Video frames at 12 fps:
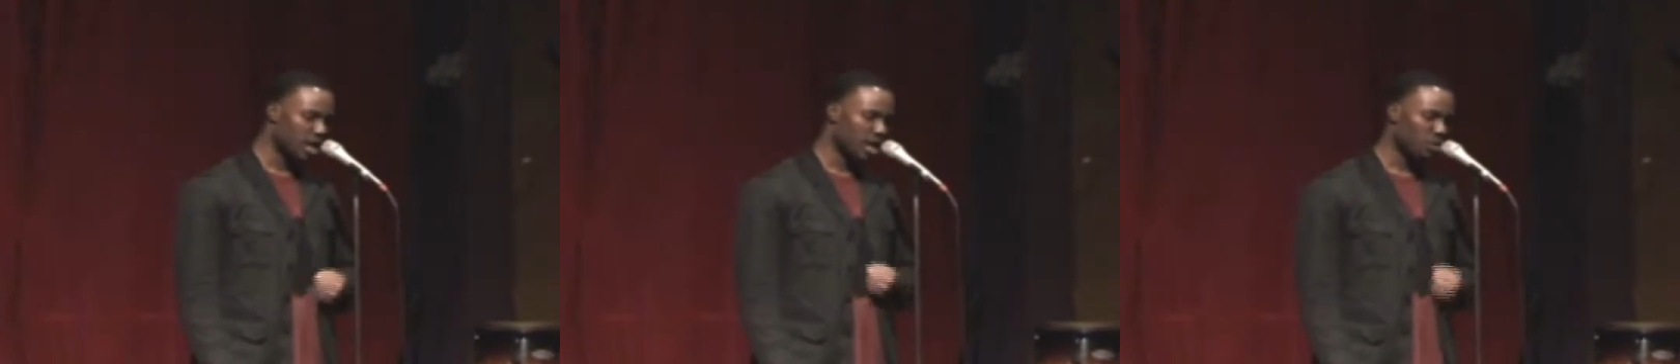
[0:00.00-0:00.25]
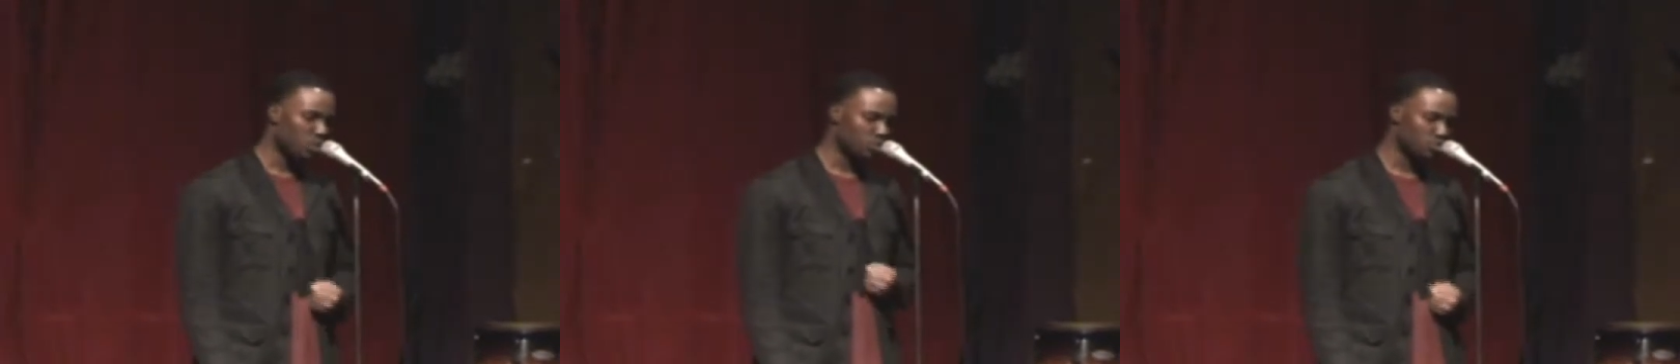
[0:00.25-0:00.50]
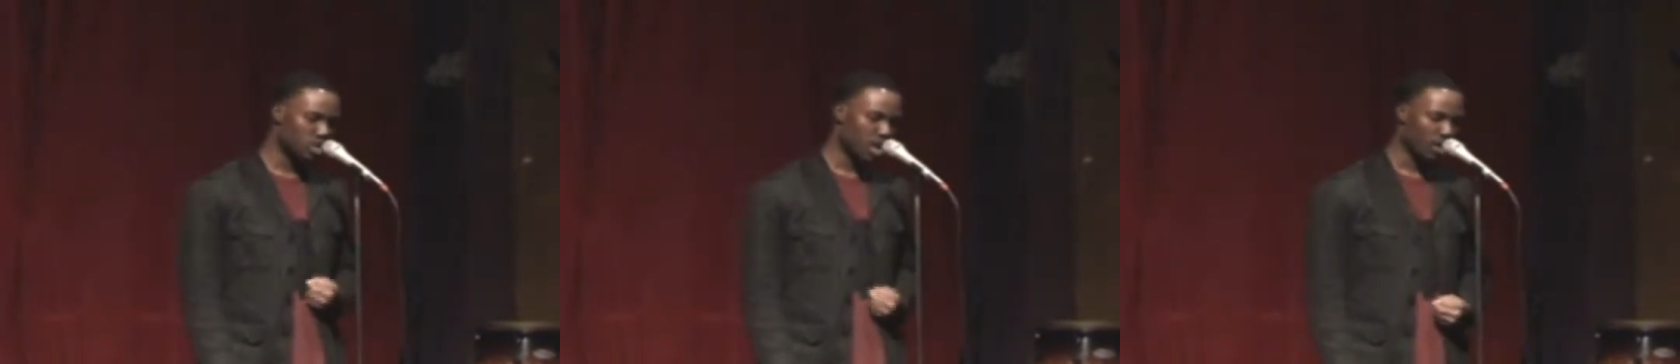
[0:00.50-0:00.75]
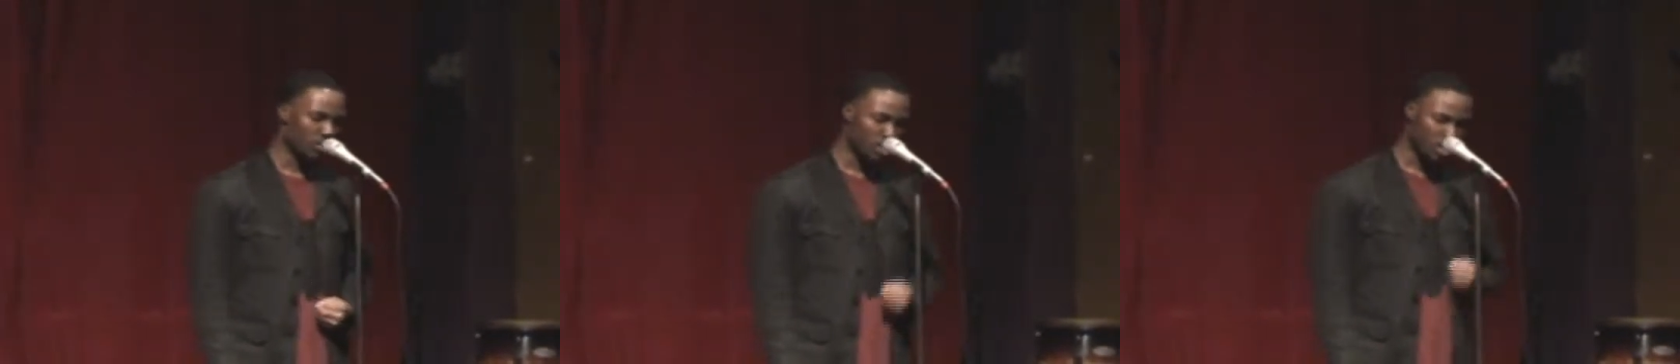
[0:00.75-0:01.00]
God owns you
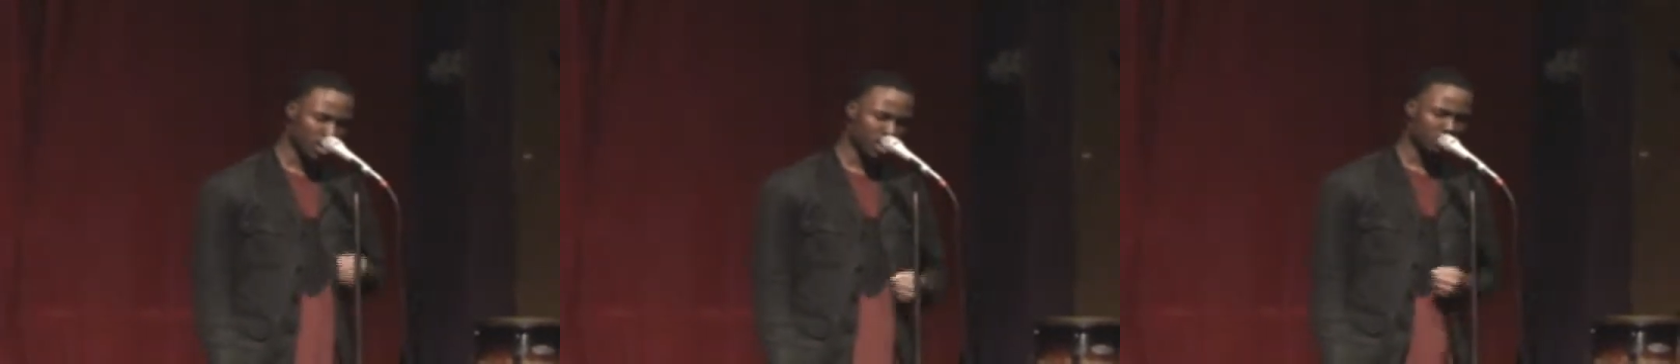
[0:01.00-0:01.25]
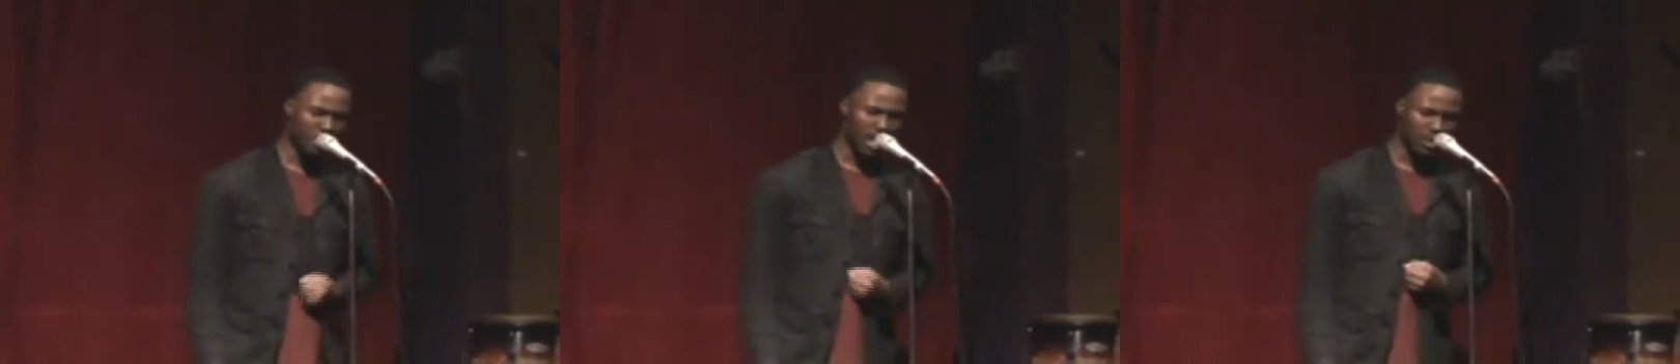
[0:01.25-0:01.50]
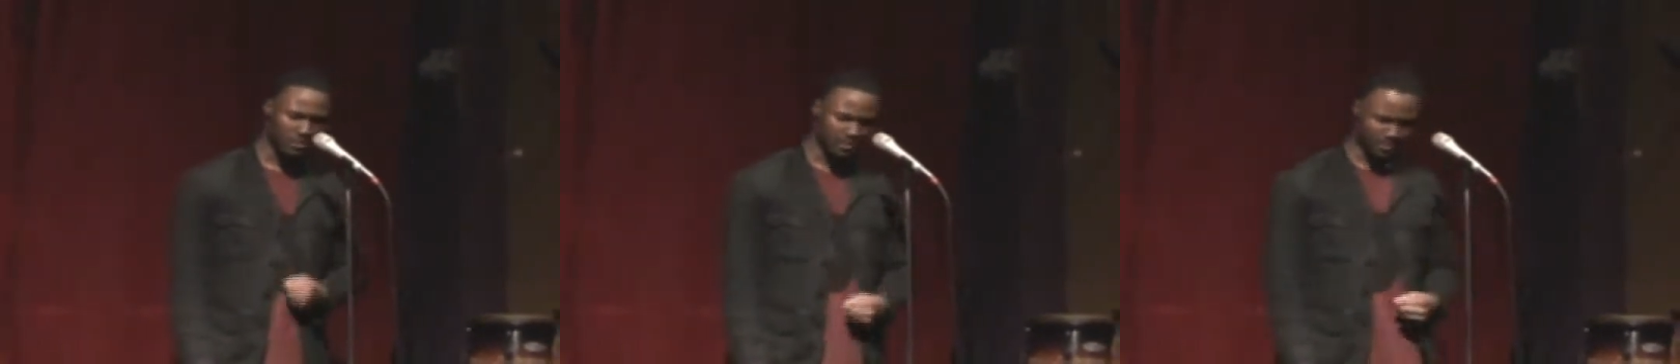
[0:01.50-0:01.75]
now. Goodbye.